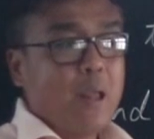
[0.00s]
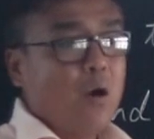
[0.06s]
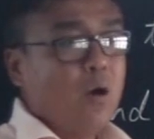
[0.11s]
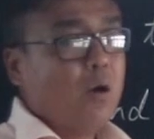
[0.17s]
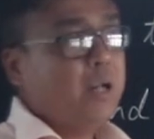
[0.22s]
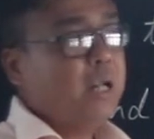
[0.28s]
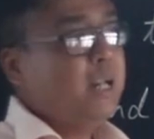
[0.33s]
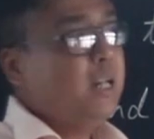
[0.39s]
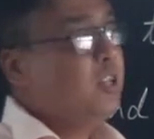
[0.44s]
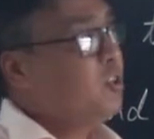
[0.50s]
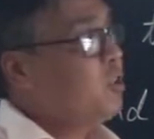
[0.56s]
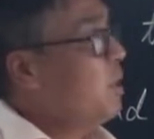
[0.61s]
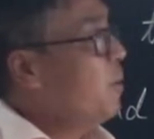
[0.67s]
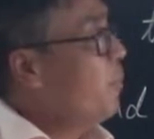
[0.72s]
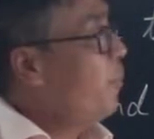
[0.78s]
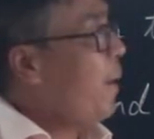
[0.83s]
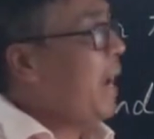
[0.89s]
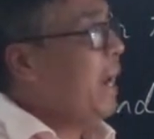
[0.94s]
or his
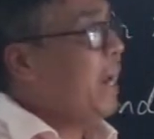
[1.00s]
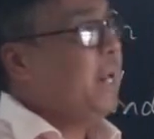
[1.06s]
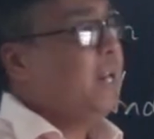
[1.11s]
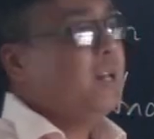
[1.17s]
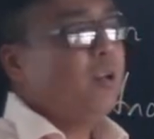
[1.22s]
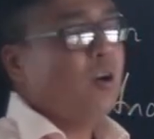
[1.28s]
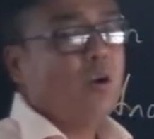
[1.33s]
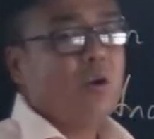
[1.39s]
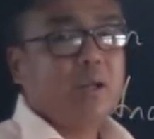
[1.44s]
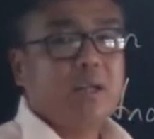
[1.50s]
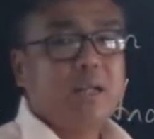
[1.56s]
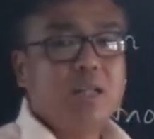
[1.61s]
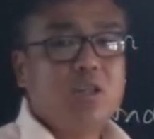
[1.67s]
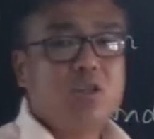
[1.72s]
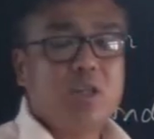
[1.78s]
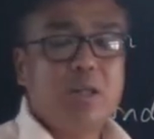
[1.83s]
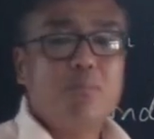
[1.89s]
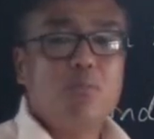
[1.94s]
pain or
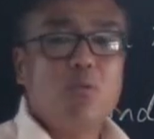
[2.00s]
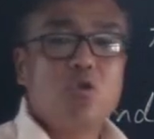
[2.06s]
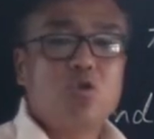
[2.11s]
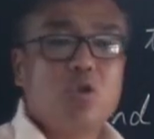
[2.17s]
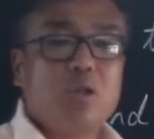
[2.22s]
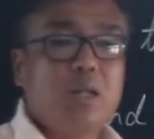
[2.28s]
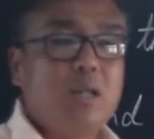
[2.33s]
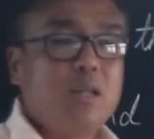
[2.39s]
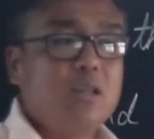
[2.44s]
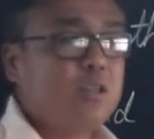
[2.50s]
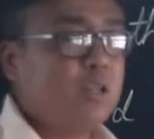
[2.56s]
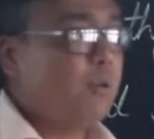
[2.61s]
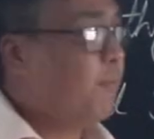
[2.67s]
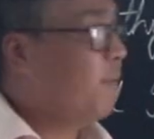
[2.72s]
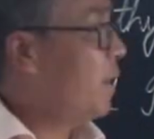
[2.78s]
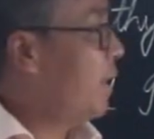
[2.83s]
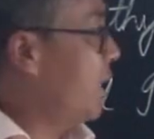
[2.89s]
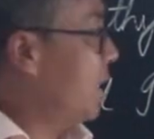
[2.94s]
his emotional
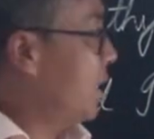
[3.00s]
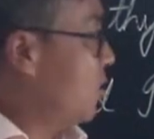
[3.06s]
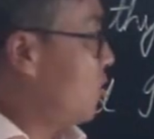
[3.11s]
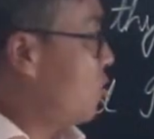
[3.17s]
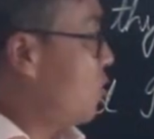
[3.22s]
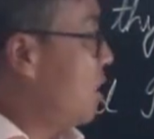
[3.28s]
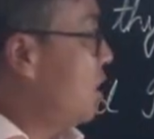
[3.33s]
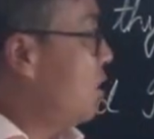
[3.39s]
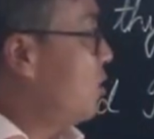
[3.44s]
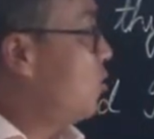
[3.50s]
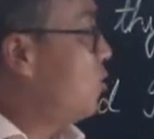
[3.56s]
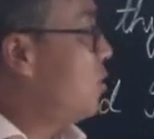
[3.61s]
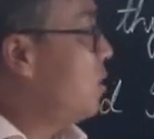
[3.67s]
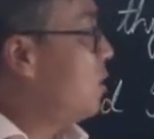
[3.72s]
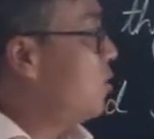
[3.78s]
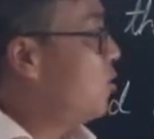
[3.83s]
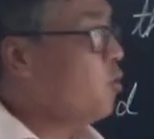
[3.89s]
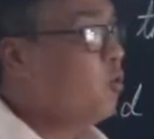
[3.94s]
sufferings
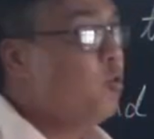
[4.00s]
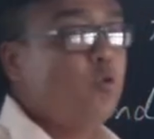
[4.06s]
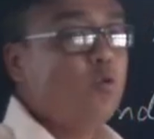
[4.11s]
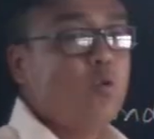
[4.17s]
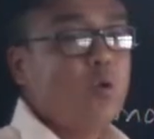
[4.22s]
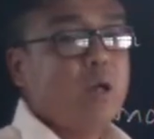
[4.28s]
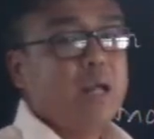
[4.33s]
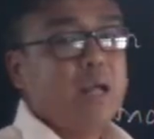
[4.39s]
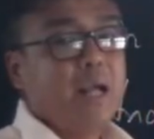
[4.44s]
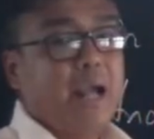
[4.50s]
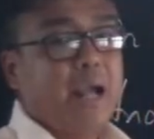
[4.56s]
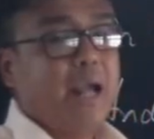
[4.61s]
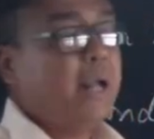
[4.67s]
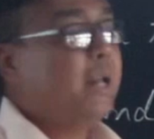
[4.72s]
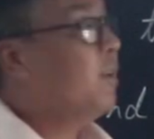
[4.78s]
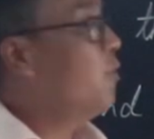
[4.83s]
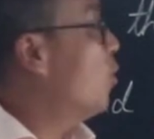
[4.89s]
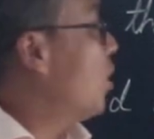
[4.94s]
to
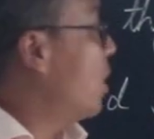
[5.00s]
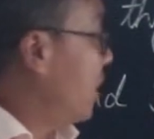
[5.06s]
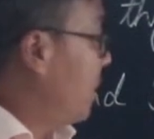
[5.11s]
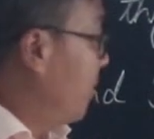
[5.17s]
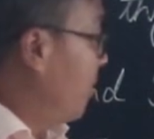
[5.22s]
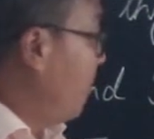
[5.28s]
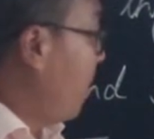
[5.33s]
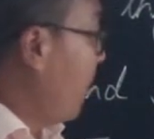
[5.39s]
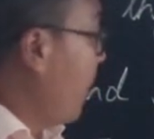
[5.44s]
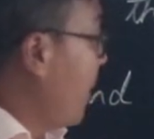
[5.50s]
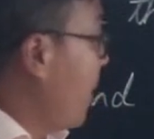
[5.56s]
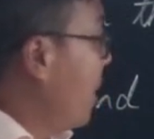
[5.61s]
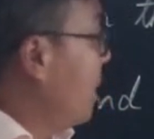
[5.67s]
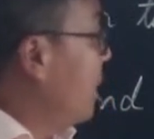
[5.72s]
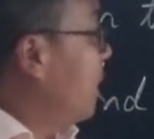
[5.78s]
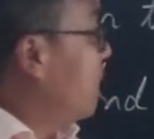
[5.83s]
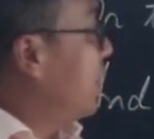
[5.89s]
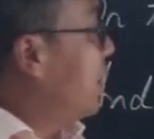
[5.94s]
anyone.
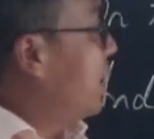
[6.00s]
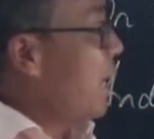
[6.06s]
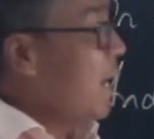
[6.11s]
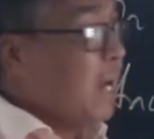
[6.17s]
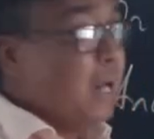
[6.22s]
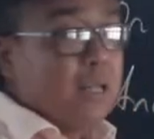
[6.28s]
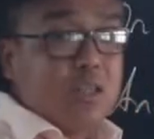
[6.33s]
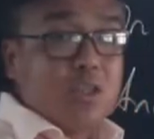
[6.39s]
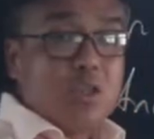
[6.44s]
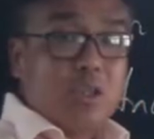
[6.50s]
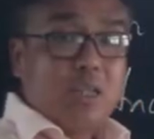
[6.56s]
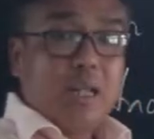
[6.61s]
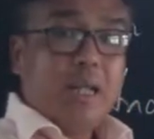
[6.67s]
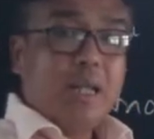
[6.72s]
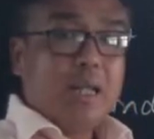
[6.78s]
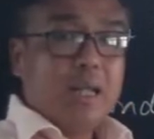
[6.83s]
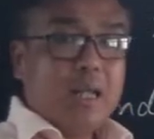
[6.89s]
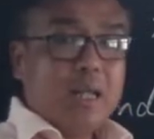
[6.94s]
The
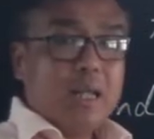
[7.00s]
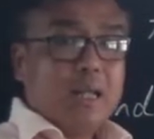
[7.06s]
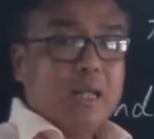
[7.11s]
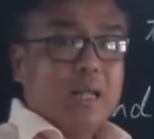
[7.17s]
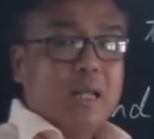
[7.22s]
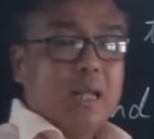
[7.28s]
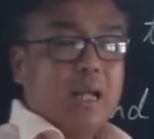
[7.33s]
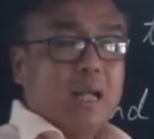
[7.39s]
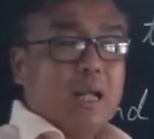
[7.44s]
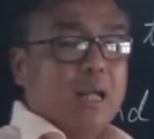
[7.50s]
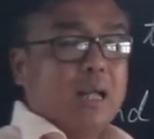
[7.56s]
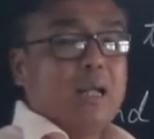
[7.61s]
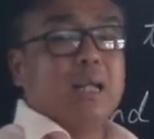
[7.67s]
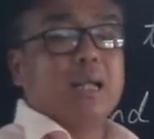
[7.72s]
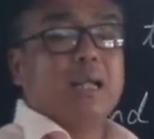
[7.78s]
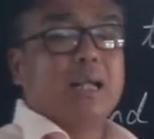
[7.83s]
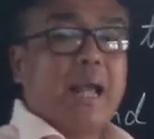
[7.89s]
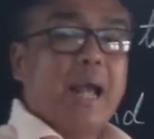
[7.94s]
sea
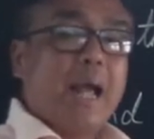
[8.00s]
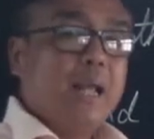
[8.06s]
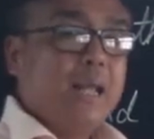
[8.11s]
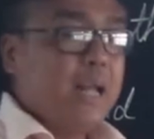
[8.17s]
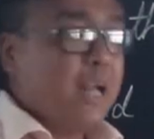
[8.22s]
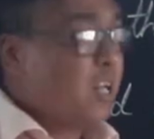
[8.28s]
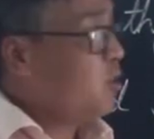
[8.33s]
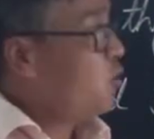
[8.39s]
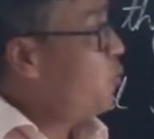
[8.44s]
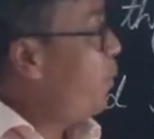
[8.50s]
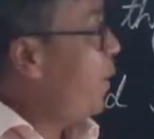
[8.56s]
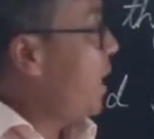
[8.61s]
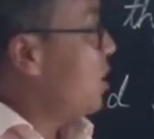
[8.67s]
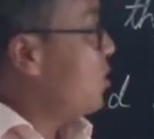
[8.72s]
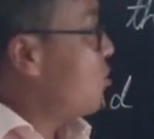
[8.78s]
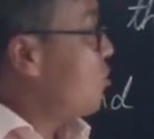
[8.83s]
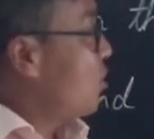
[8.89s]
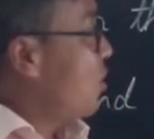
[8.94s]
can
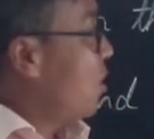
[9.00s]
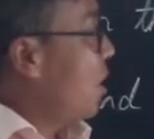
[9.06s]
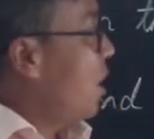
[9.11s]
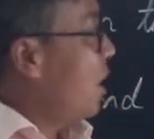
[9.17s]
express